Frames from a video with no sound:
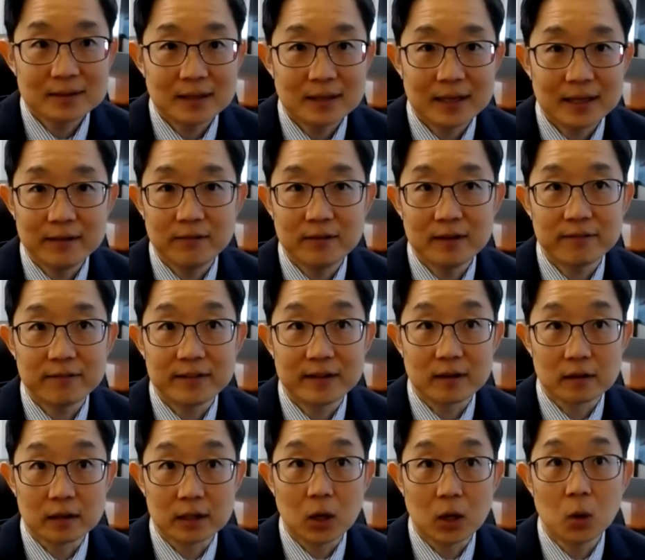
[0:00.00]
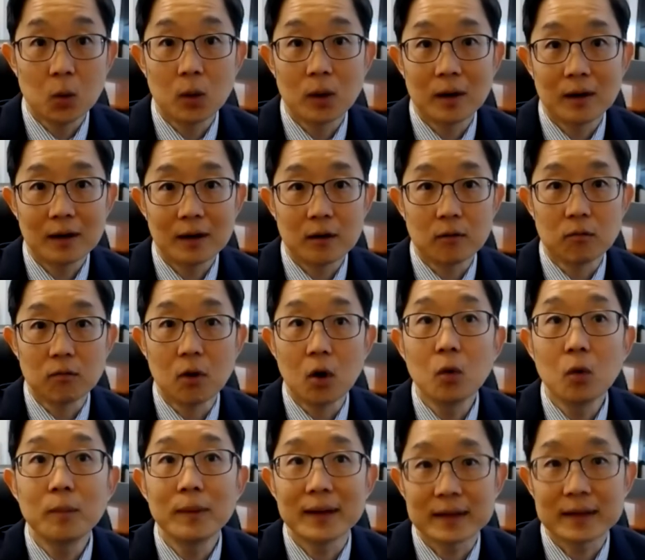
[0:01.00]
even if they're lower
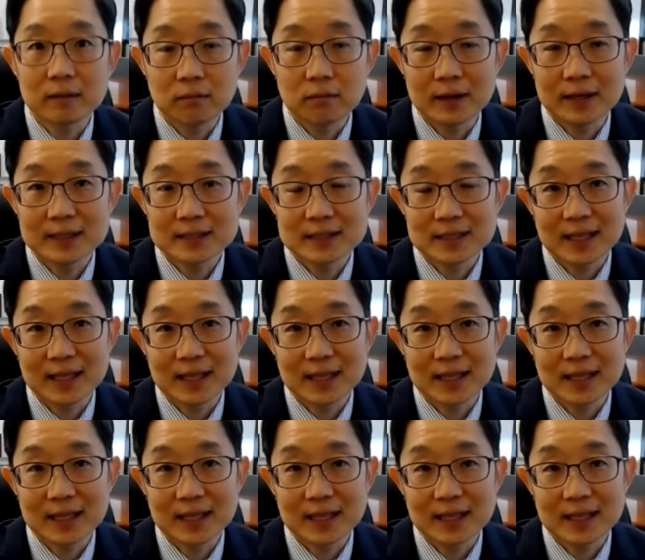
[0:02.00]
aerobic risk,